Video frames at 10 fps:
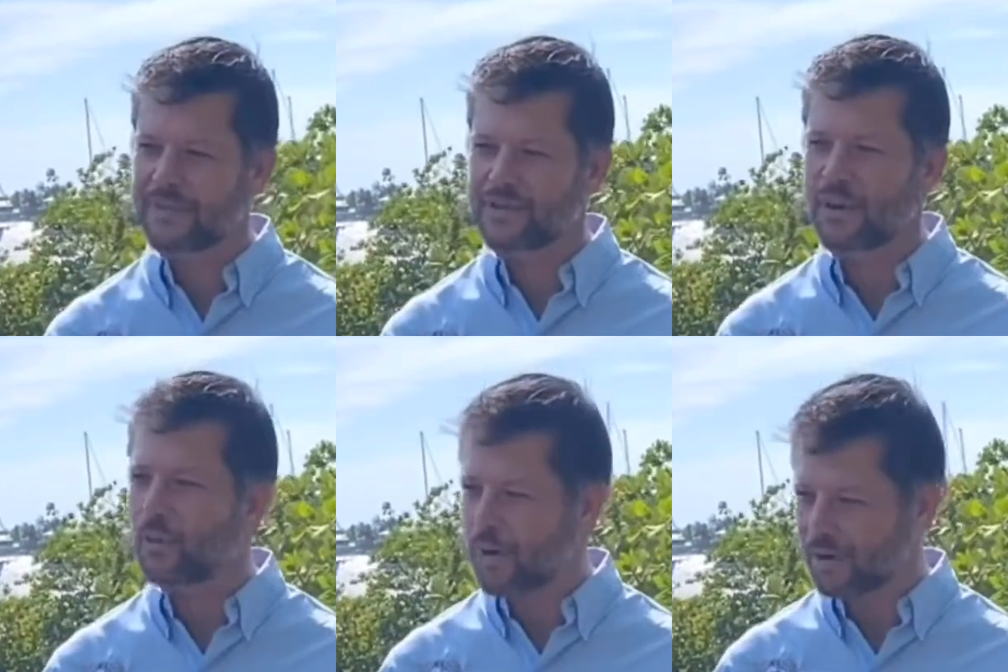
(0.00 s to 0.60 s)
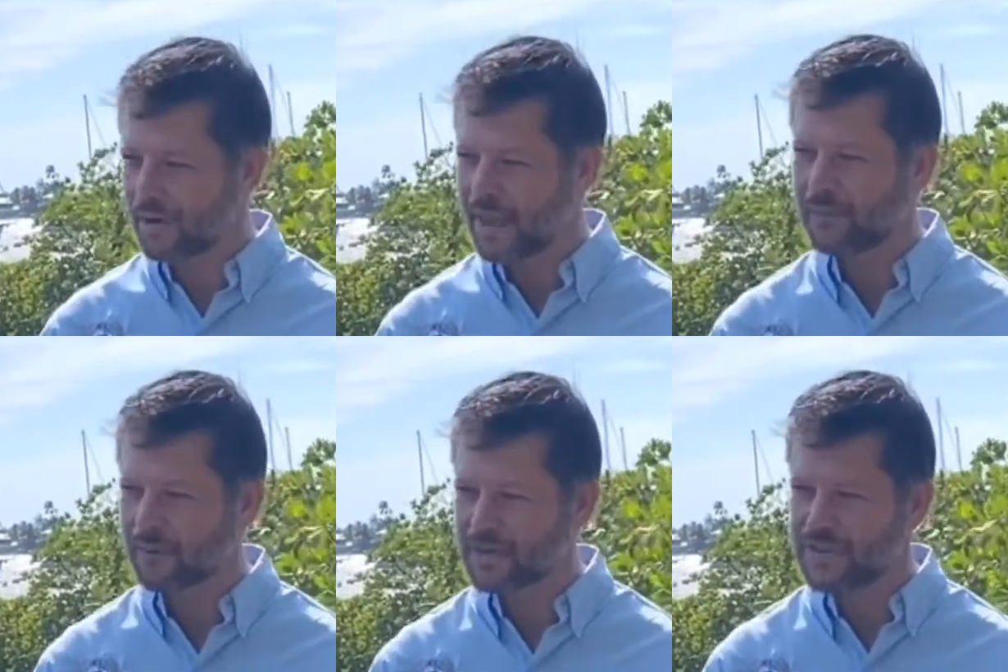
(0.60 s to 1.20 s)
saltwater
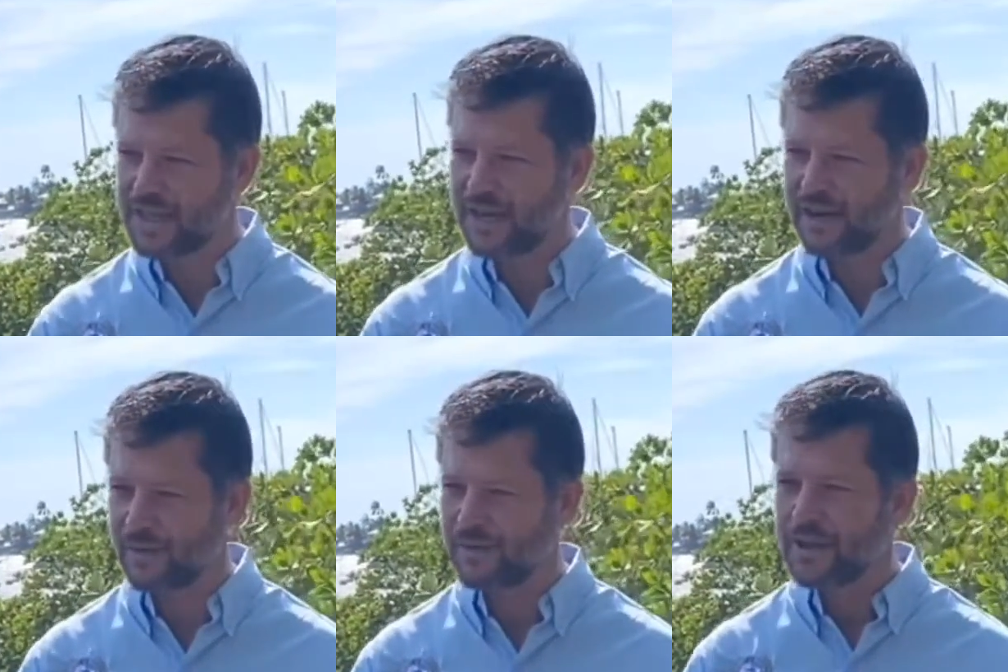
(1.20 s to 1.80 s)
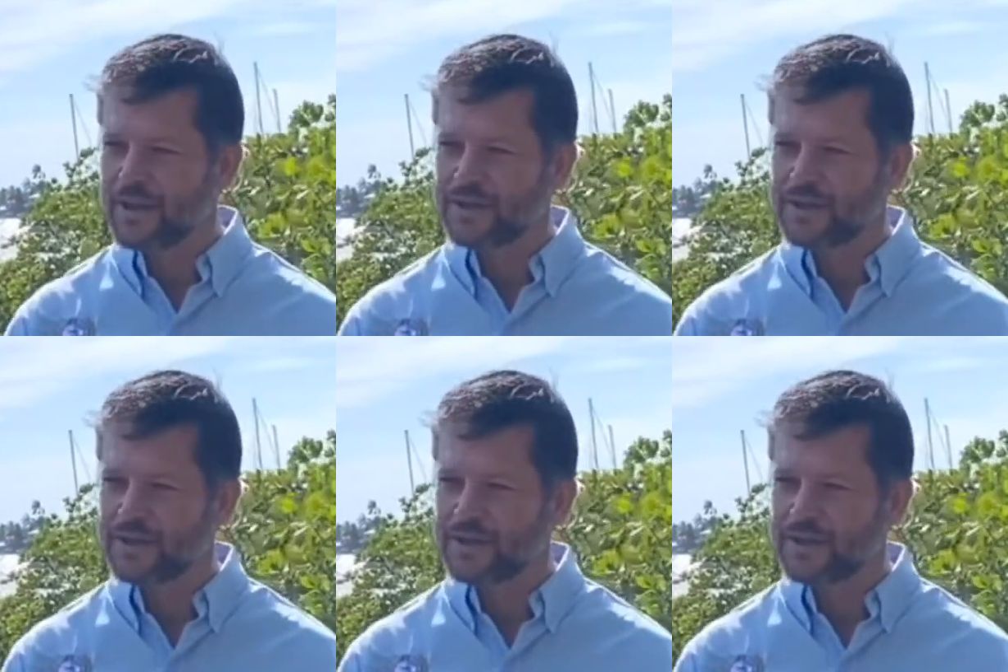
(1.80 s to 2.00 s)
levels down